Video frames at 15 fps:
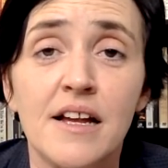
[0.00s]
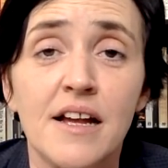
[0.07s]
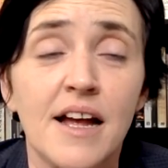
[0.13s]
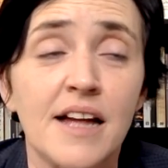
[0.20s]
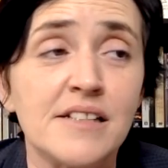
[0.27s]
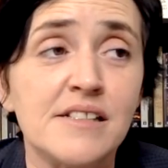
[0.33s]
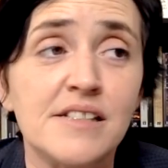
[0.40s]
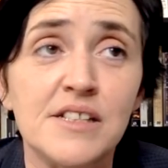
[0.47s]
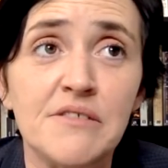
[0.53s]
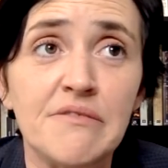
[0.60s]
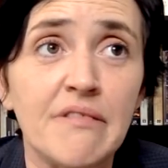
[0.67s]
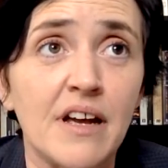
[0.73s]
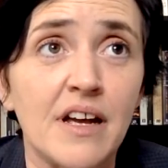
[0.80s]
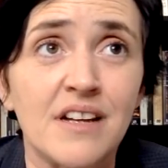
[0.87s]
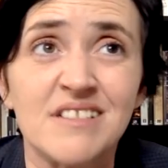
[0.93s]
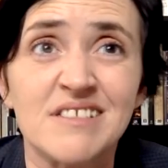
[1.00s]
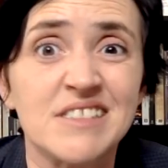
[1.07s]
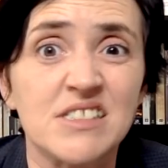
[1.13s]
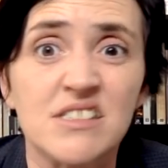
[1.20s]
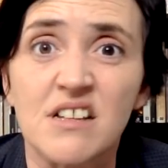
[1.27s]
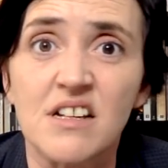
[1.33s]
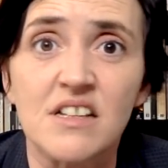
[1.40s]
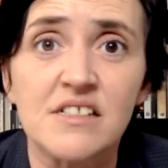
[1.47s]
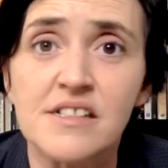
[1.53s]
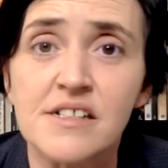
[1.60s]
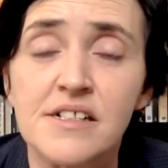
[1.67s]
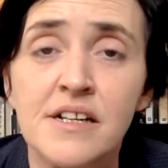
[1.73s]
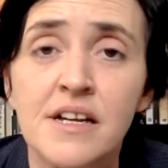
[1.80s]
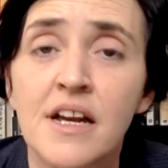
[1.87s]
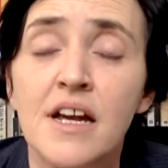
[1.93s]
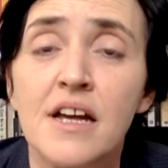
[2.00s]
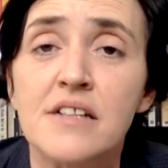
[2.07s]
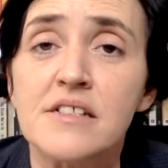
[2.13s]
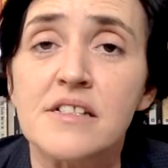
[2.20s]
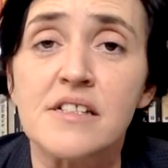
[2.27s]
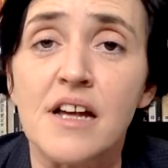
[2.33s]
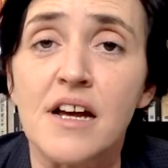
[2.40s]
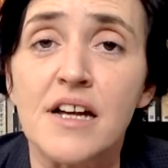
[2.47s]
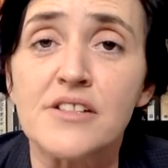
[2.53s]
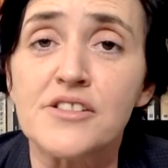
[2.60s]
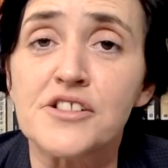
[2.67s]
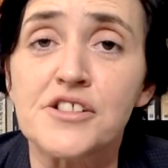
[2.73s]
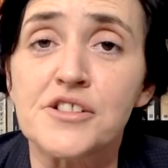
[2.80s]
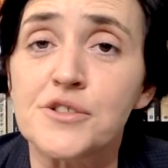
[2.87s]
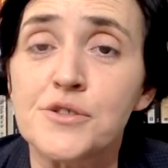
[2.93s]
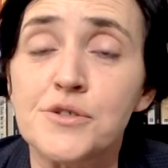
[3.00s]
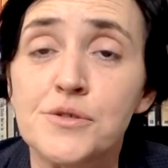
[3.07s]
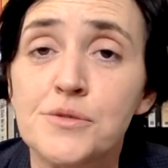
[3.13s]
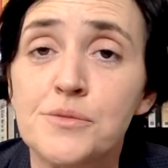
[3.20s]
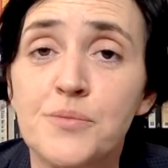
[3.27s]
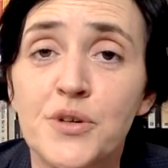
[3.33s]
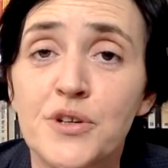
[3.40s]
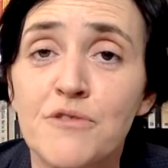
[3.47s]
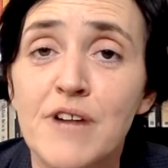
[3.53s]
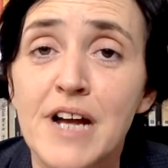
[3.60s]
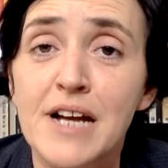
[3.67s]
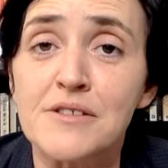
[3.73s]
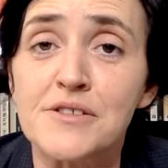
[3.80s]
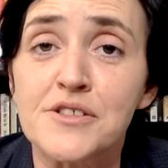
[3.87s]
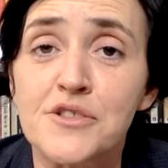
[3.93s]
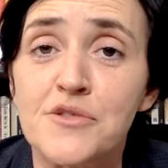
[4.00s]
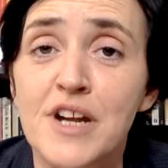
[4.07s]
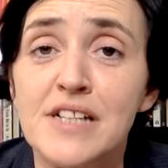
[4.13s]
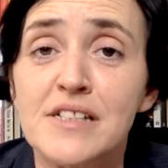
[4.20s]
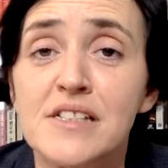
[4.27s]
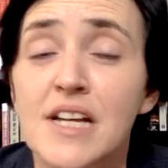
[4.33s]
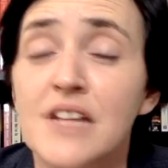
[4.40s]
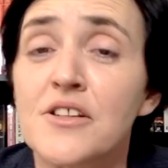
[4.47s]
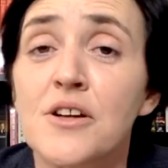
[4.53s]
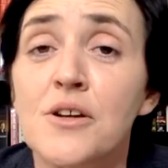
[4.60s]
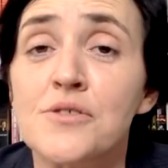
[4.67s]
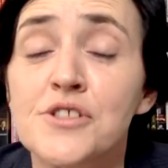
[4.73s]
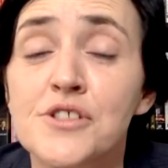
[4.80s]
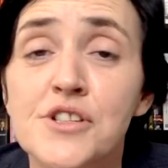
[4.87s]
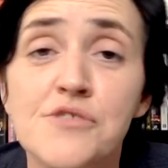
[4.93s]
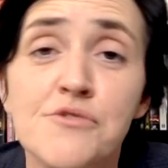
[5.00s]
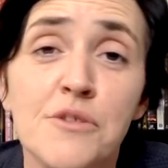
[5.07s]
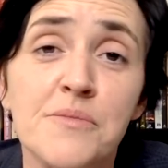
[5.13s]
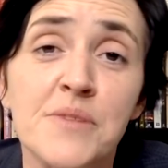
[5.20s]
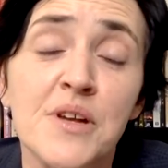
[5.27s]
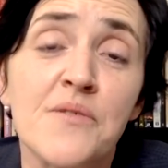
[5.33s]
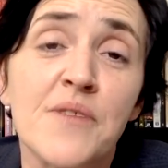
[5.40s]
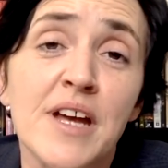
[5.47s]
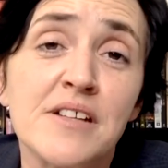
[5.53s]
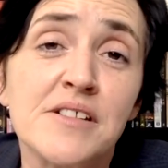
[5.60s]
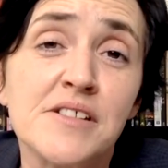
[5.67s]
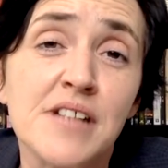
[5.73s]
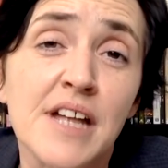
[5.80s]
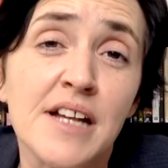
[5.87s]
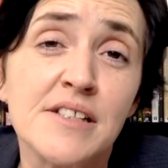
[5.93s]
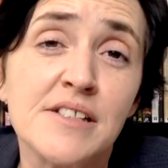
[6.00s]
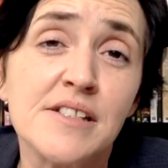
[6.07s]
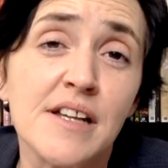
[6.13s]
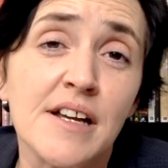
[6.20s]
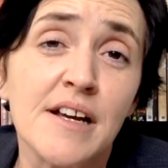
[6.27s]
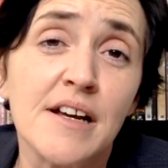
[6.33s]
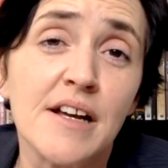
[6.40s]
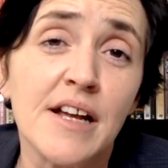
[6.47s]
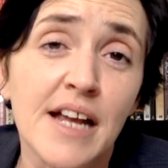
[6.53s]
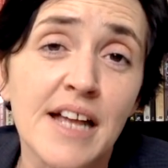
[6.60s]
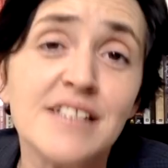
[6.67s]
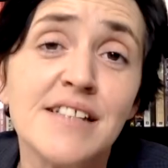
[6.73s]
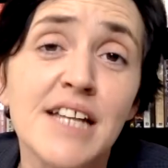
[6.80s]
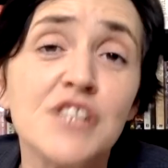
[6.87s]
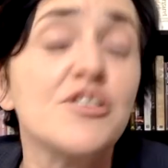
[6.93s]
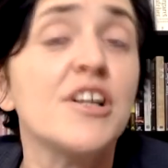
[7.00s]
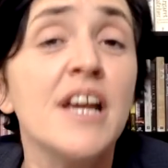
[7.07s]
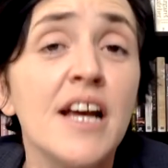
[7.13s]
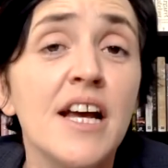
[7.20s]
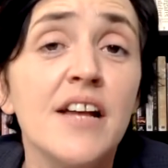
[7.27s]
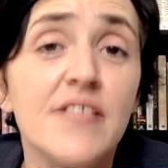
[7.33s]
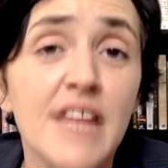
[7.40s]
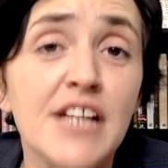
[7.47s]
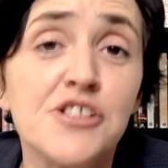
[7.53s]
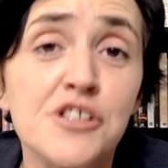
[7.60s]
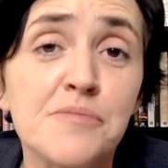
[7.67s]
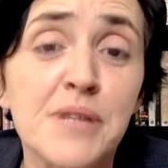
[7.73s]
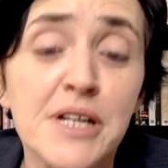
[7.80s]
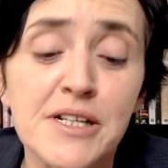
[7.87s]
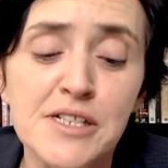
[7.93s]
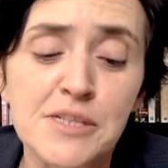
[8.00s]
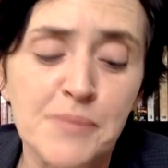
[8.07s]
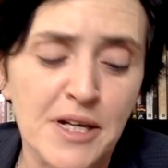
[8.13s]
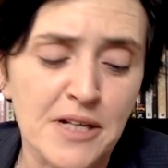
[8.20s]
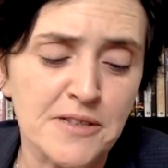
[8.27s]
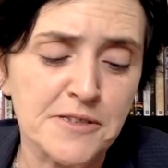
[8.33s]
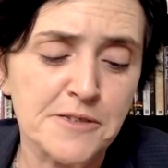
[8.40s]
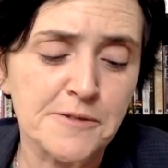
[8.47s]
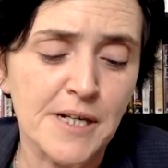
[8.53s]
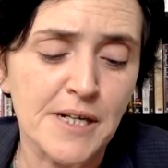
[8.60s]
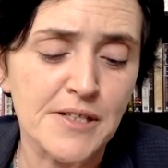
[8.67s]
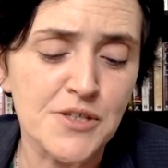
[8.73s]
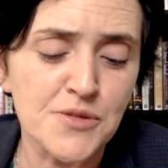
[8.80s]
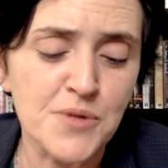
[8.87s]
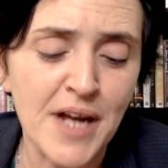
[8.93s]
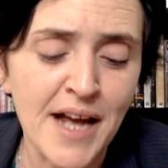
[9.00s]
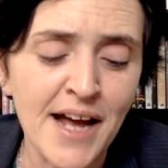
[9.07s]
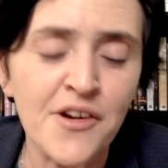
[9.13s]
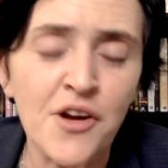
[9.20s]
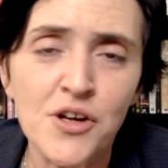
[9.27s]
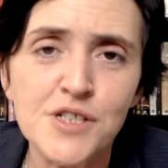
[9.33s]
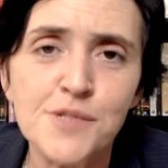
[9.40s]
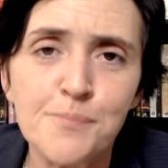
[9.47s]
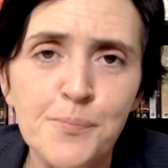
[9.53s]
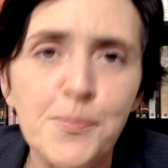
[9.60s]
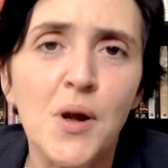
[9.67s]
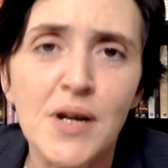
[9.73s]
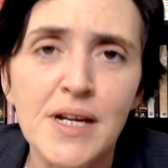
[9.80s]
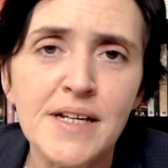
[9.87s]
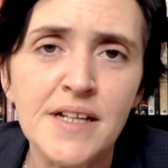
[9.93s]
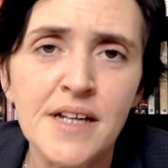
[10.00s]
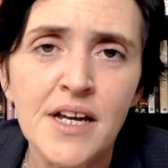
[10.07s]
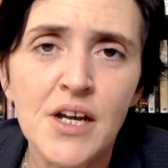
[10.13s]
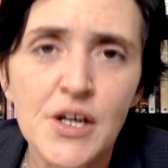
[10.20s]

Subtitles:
Antifa Society decides to put around threats saying they're going to disrupt the event and etc., they should be expelled. You cannot bully